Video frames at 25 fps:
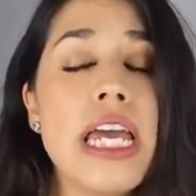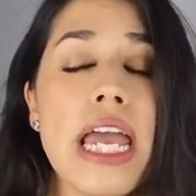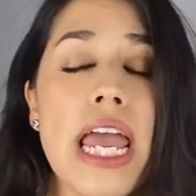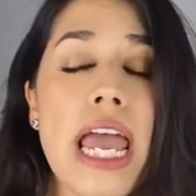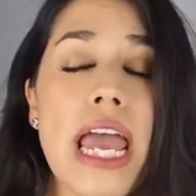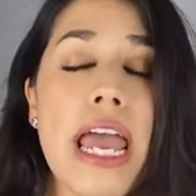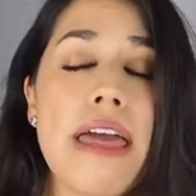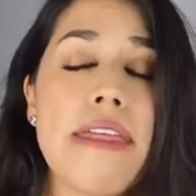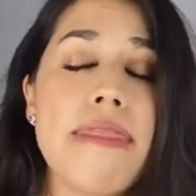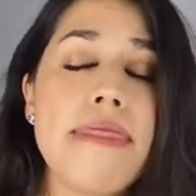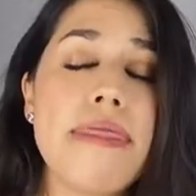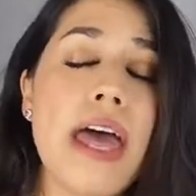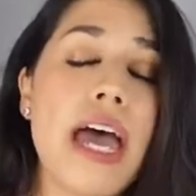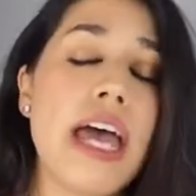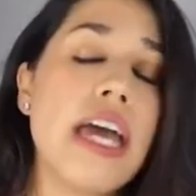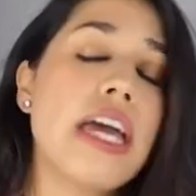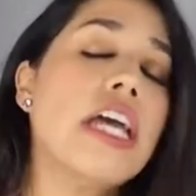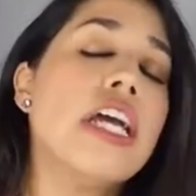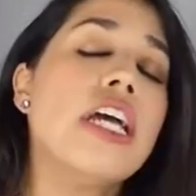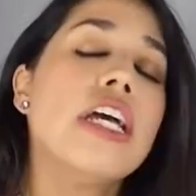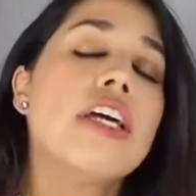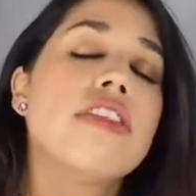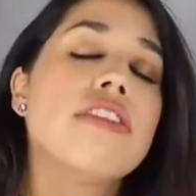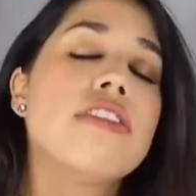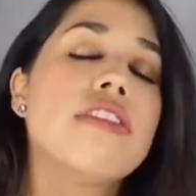and that
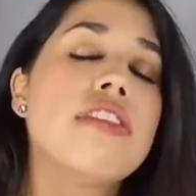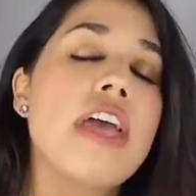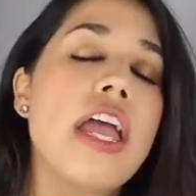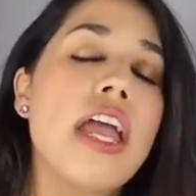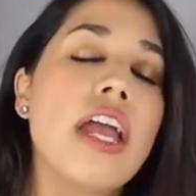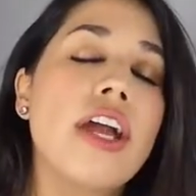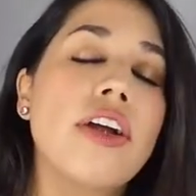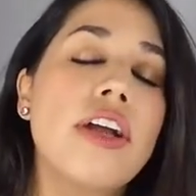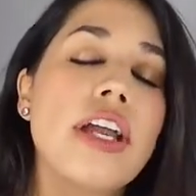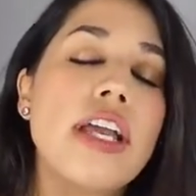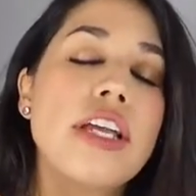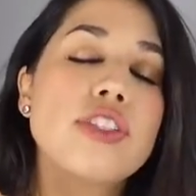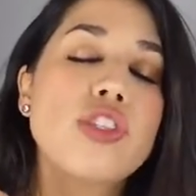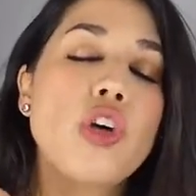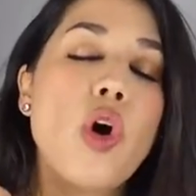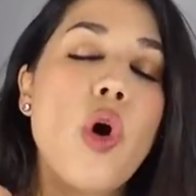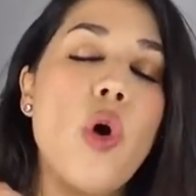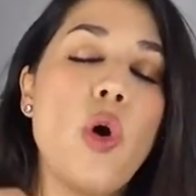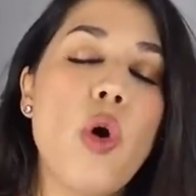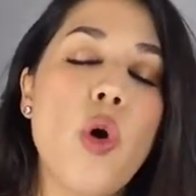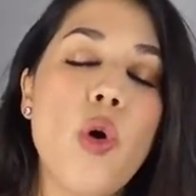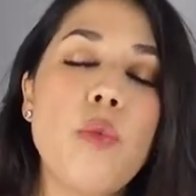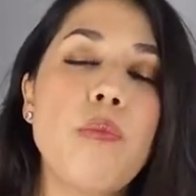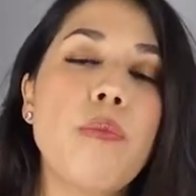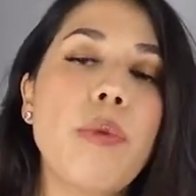there is
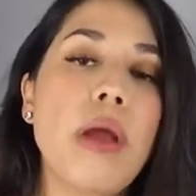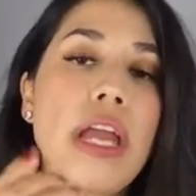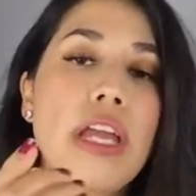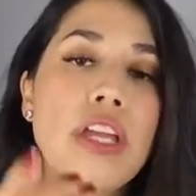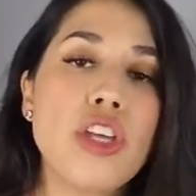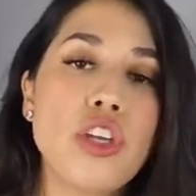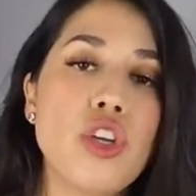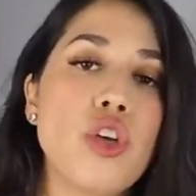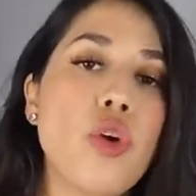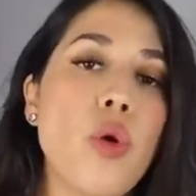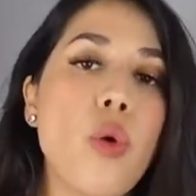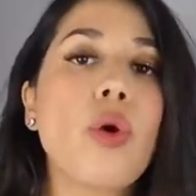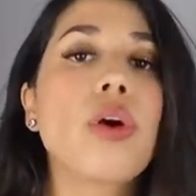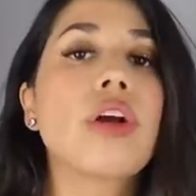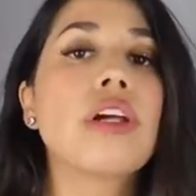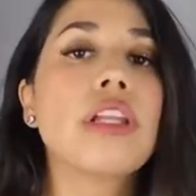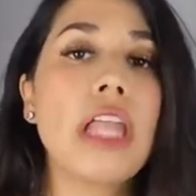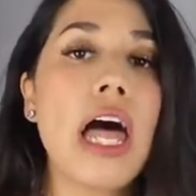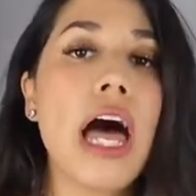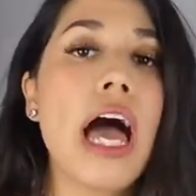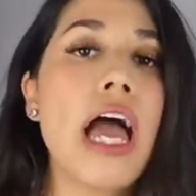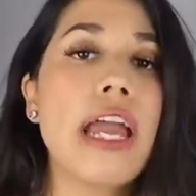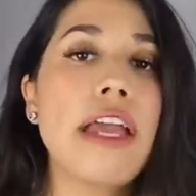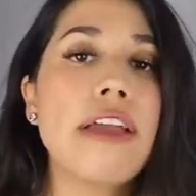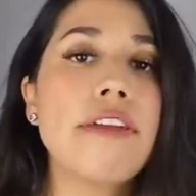hope in your
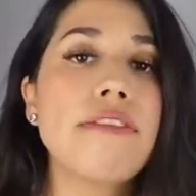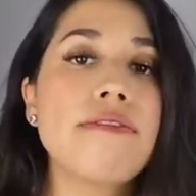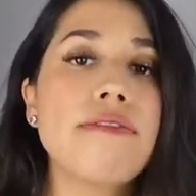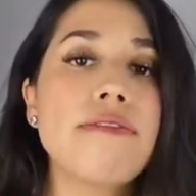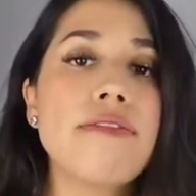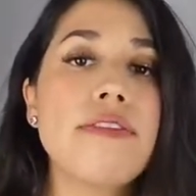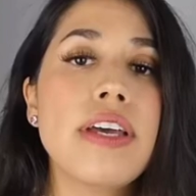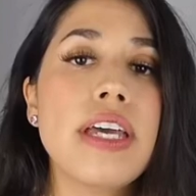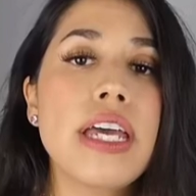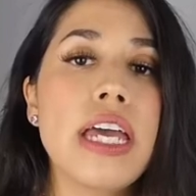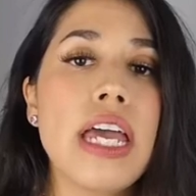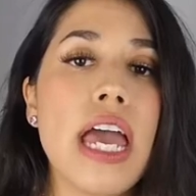life.